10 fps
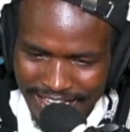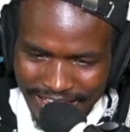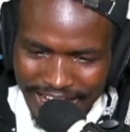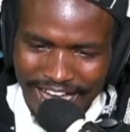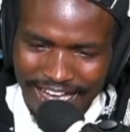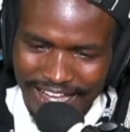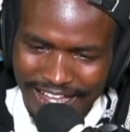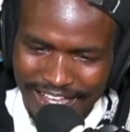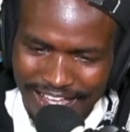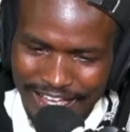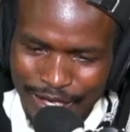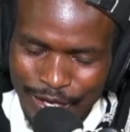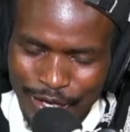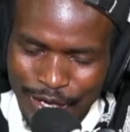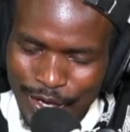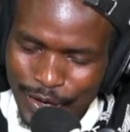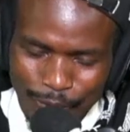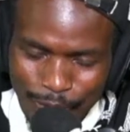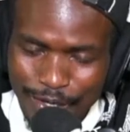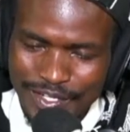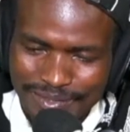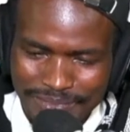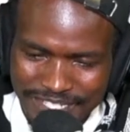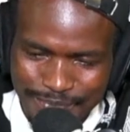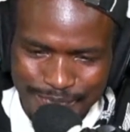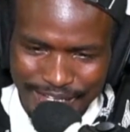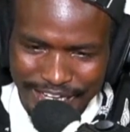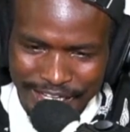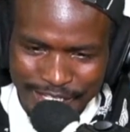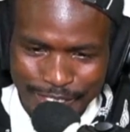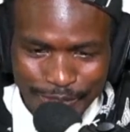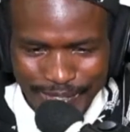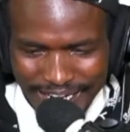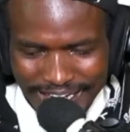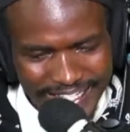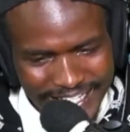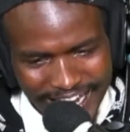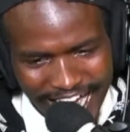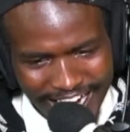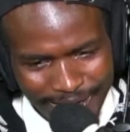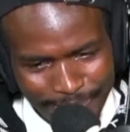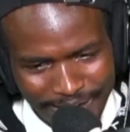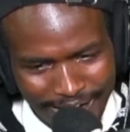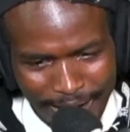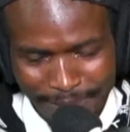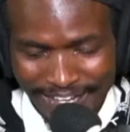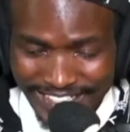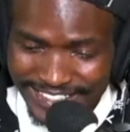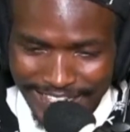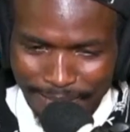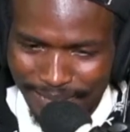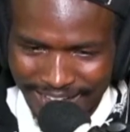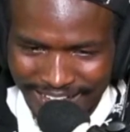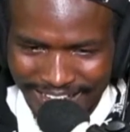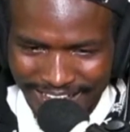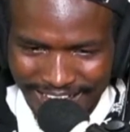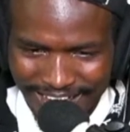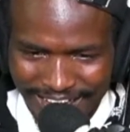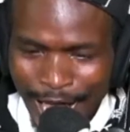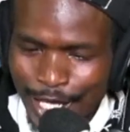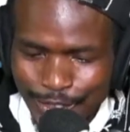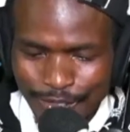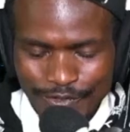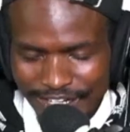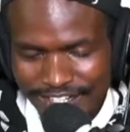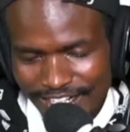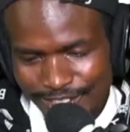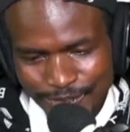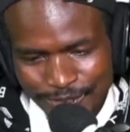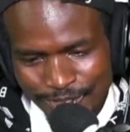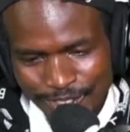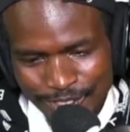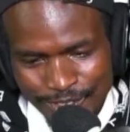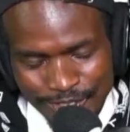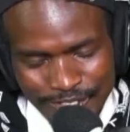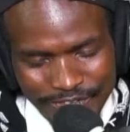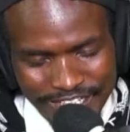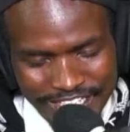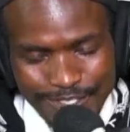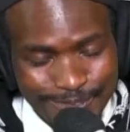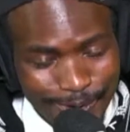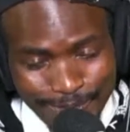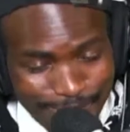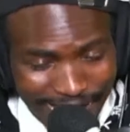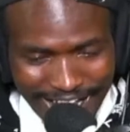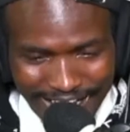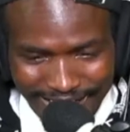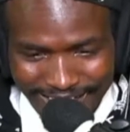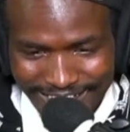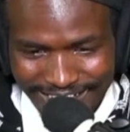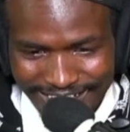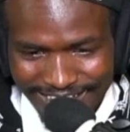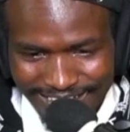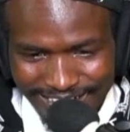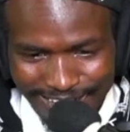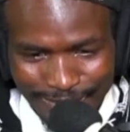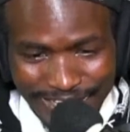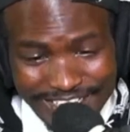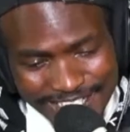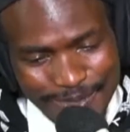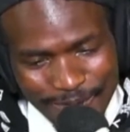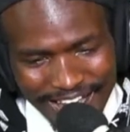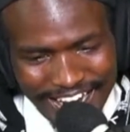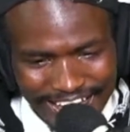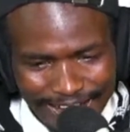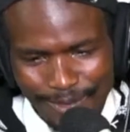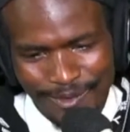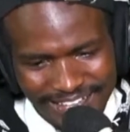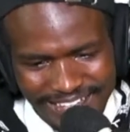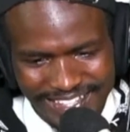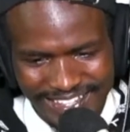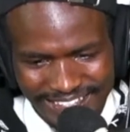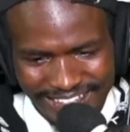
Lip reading: Na, kuna hiyo debate pia. Do you really need her number? Ama his number? Eh? Do you even need to talk to her? Eh? Unahitaji kuongea na yeye kweli?